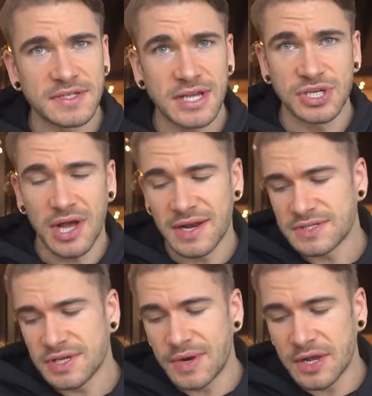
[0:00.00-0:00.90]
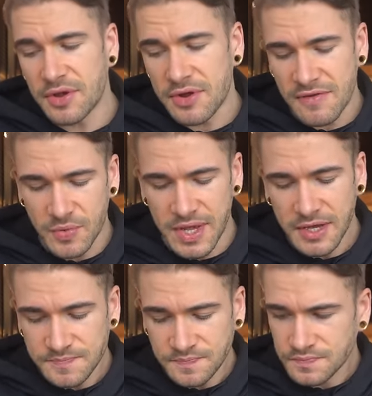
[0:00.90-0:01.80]
Actually, honestly, when I go there every week,
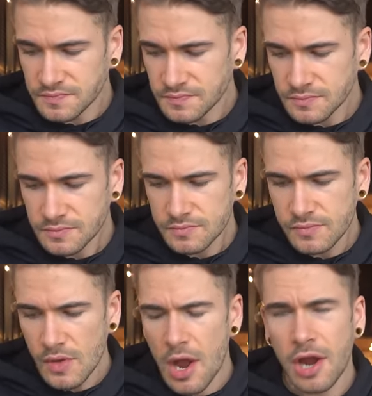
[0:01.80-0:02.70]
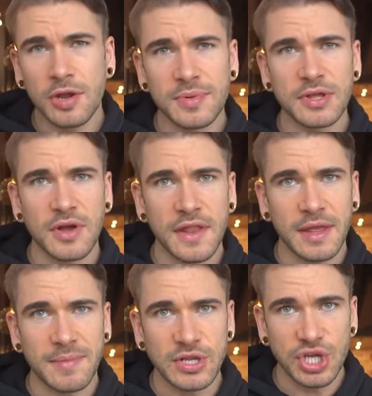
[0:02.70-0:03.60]
arguably you call it
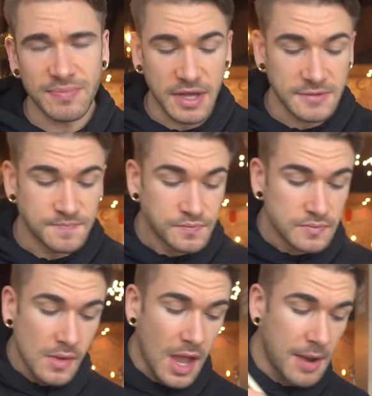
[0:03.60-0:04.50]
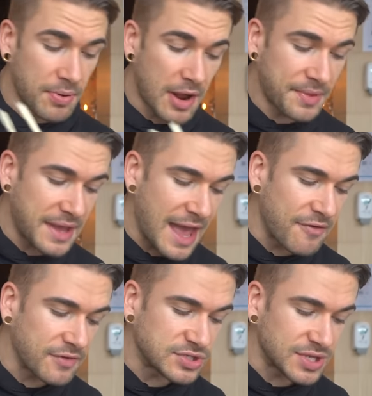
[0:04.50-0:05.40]
like my cheat meal, I'd probably
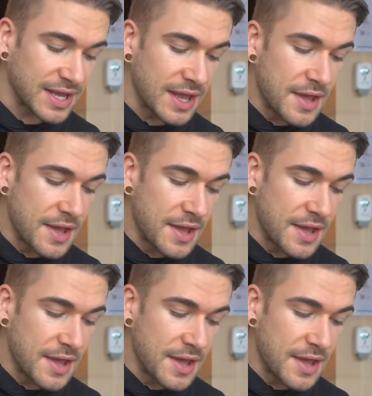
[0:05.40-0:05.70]
average like